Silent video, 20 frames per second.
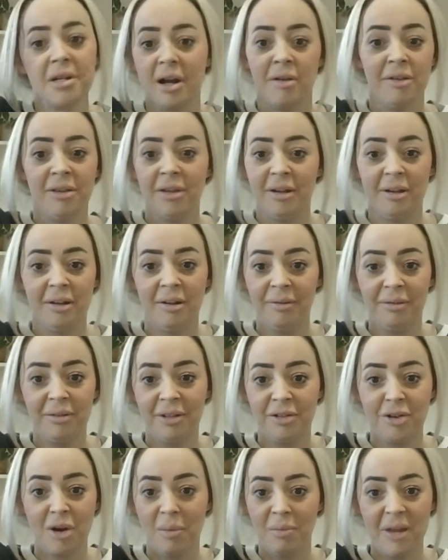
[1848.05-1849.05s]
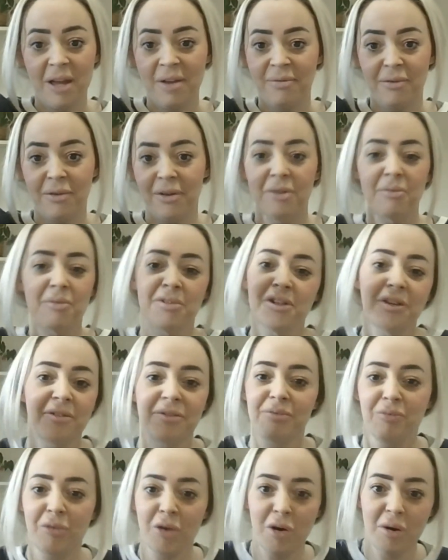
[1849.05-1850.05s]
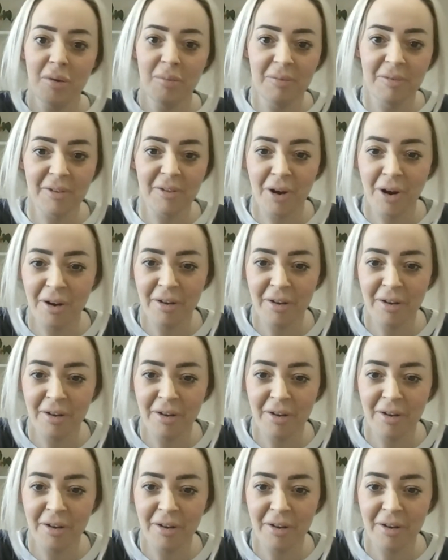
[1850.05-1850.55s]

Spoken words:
on the top level, and it was just rooms,